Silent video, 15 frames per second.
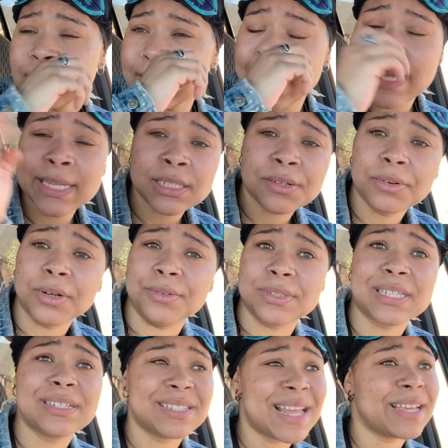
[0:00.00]
Lance
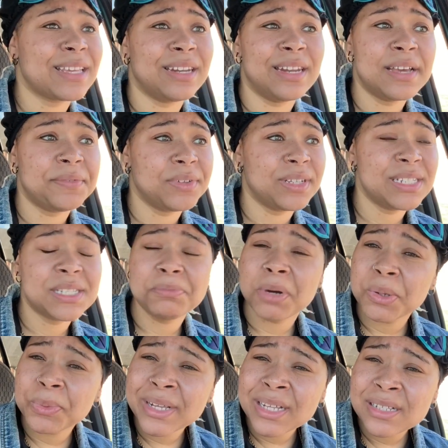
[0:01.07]
Gross, because I can never, is it
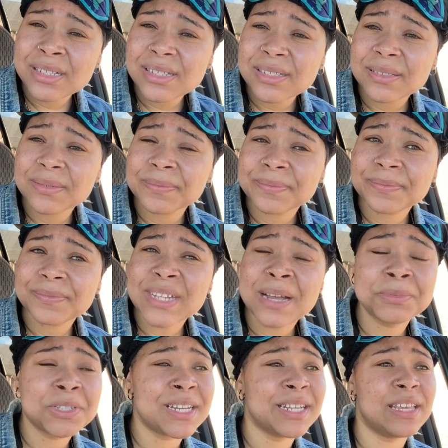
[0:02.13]
Maurice?
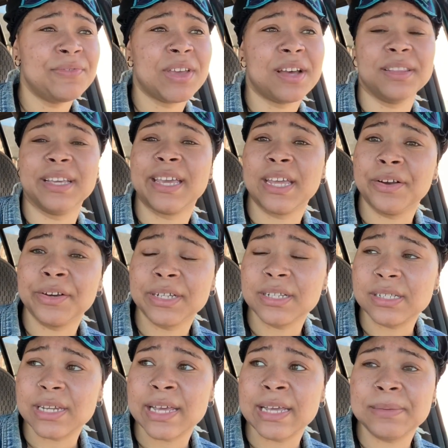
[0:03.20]
I'm trying to give y'all the
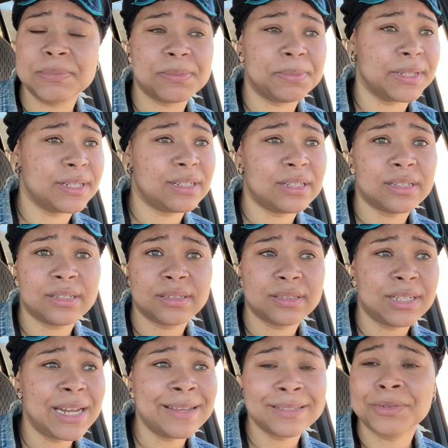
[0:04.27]
characters' names, but
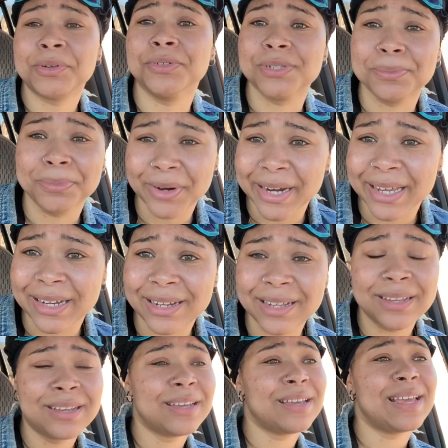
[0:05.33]
Lance Gross and
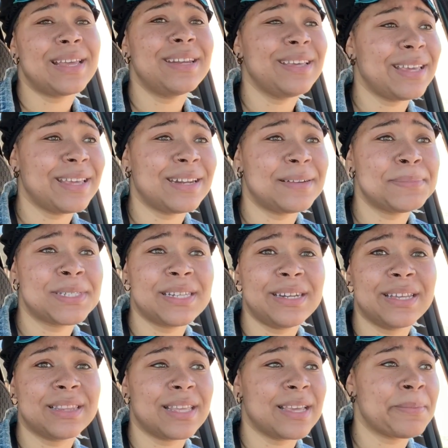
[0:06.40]
Brandy. And again, I'm
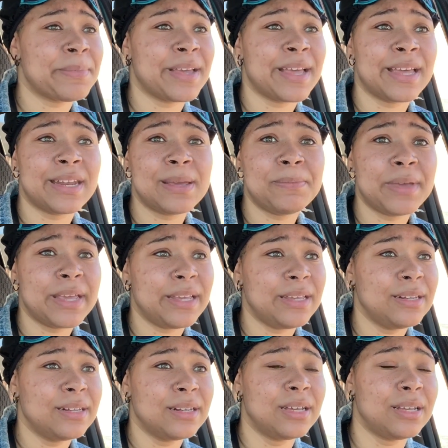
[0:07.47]
sitting there thinking about how they
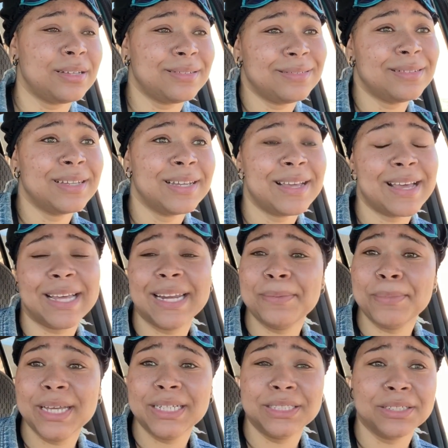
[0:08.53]
made
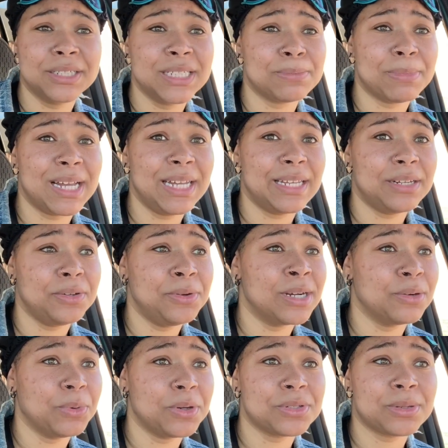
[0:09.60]
Journey Smollett do
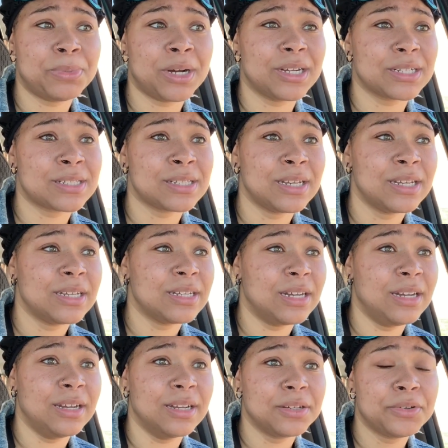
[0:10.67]
her Rosa Parks
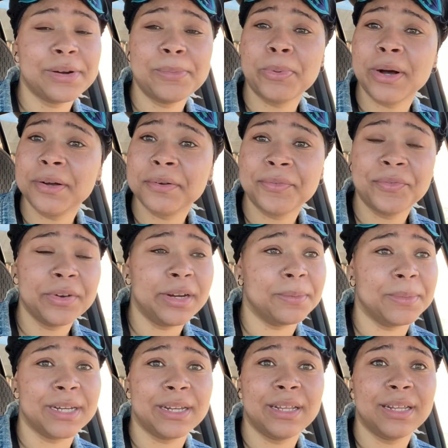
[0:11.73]
Crip Walk to
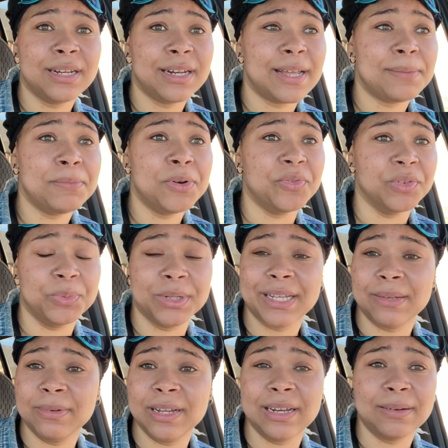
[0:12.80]
Freedom at the end of that movie with
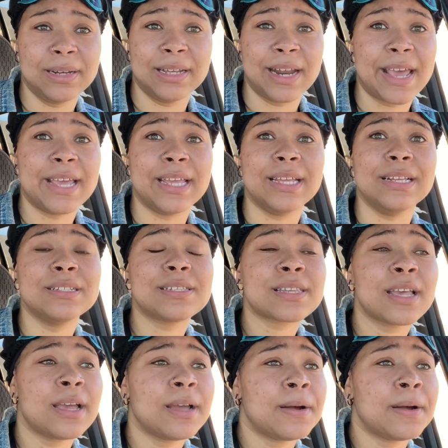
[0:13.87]
that AIDS.